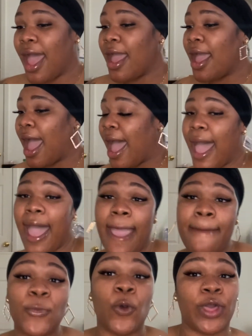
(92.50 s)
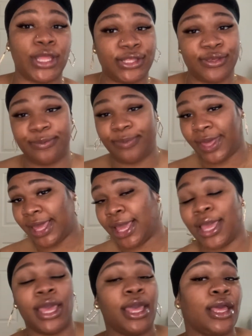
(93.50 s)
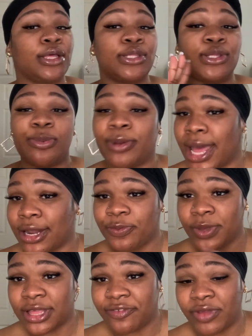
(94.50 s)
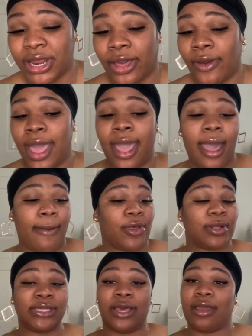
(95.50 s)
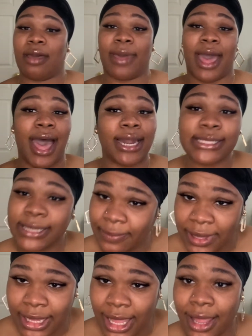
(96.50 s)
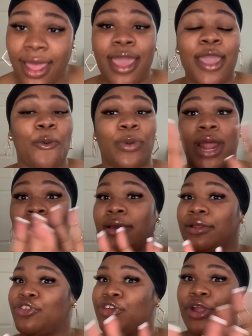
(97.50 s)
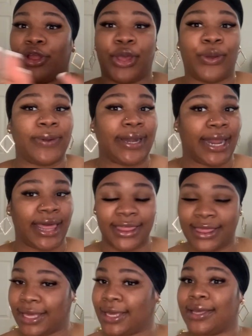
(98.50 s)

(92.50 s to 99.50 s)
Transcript: I'm going to be super honest with this video. I'm going to tell y'all my honest opinion, and we're not going to sugarcoat nothing.